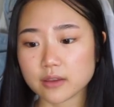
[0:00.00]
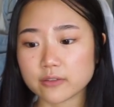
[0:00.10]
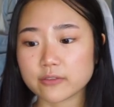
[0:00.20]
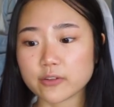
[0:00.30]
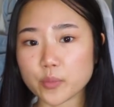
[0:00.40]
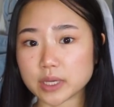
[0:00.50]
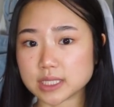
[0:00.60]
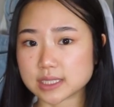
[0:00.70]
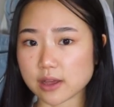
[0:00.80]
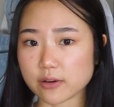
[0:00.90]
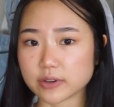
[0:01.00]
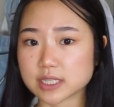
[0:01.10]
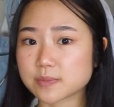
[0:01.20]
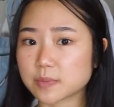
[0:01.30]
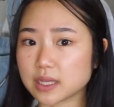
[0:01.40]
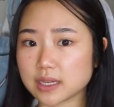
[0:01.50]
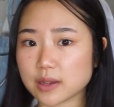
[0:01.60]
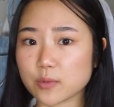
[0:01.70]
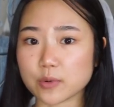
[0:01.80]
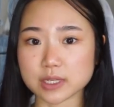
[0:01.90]
film myself
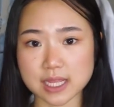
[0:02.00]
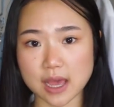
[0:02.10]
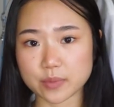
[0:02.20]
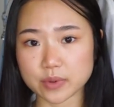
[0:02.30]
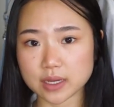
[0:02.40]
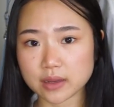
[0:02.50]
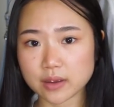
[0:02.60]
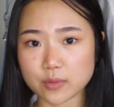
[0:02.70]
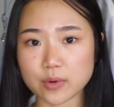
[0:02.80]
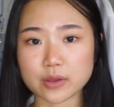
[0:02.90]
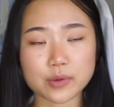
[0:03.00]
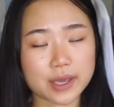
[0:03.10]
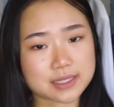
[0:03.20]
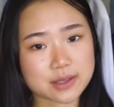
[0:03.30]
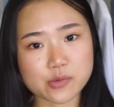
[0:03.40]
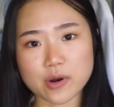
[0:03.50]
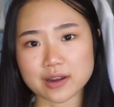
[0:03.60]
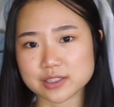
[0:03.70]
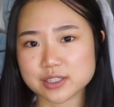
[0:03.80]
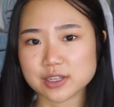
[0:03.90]
explaining what's happening while you guys can
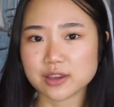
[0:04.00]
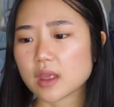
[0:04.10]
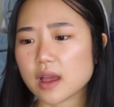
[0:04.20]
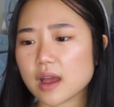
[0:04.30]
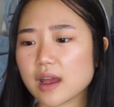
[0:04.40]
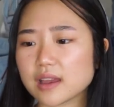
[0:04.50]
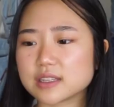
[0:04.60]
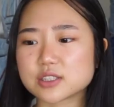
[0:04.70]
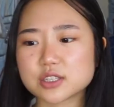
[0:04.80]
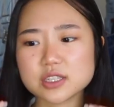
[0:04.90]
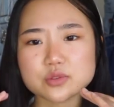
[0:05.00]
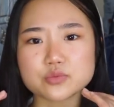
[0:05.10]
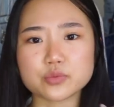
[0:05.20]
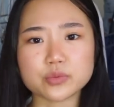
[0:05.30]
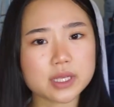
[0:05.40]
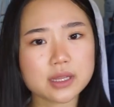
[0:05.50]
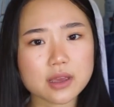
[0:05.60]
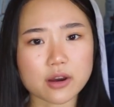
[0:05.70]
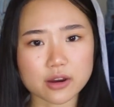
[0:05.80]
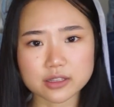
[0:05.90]
watch. It's just really
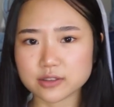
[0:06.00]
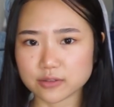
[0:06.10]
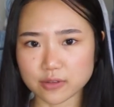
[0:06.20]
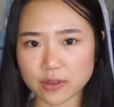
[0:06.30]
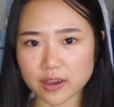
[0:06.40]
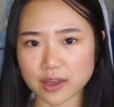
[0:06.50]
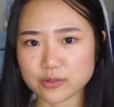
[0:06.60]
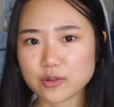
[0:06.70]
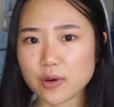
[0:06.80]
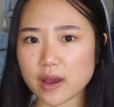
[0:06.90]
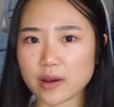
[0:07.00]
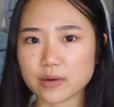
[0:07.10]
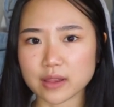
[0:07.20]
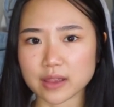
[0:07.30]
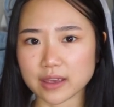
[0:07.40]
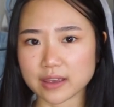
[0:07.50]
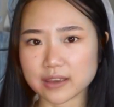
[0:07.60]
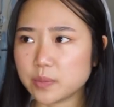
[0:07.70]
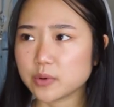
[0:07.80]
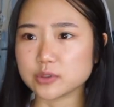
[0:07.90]
hard to vlog. I don't know how like
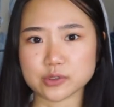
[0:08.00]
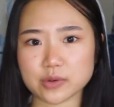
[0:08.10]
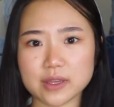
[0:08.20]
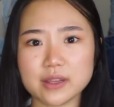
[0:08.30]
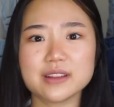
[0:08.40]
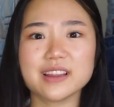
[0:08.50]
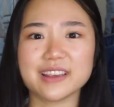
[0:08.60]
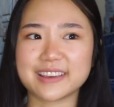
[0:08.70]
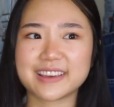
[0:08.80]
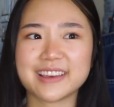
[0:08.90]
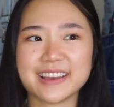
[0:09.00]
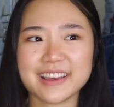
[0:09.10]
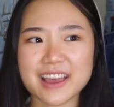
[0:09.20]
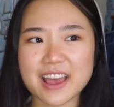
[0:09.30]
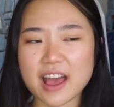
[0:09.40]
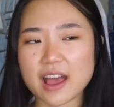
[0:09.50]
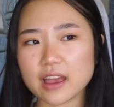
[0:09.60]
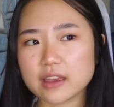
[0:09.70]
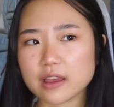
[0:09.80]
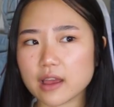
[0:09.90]
people do it. Like
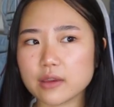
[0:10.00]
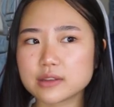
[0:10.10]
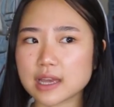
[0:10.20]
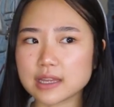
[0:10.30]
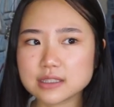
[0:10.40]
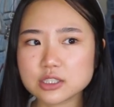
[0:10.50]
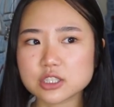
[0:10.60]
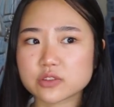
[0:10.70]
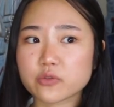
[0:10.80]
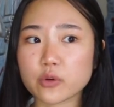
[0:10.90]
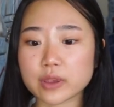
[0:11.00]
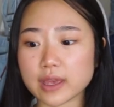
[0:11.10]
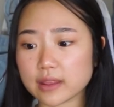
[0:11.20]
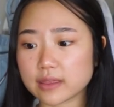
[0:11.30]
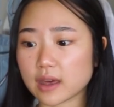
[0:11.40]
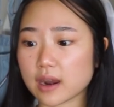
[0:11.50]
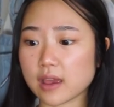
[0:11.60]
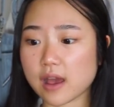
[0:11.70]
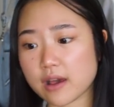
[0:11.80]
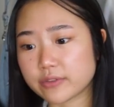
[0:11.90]
I tend to just forget that I
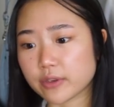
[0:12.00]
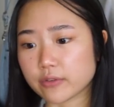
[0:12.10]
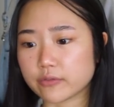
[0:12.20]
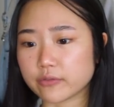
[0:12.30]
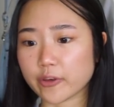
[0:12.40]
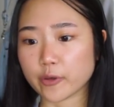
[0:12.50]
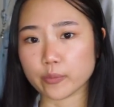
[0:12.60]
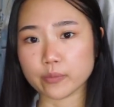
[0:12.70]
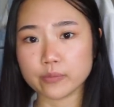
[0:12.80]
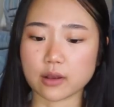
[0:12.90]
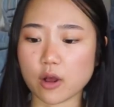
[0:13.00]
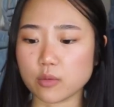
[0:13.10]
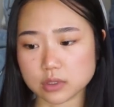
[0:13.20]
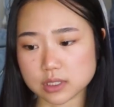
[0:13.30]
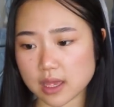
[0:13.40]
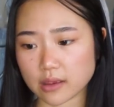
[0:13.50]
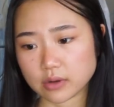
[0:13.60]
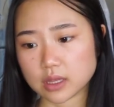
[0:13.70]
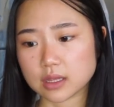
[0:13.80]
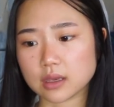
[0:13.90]
have to film like almost
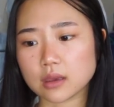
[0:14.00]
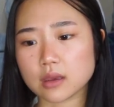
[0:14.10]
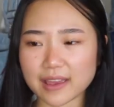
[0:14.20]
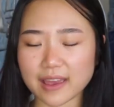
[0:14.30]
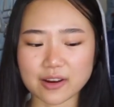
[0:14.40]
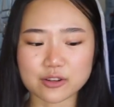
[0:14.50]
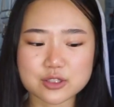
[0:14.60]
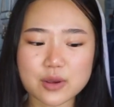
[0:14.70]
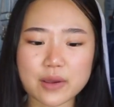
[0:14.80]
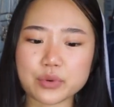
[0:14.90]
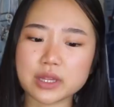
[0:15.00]
everything. And also I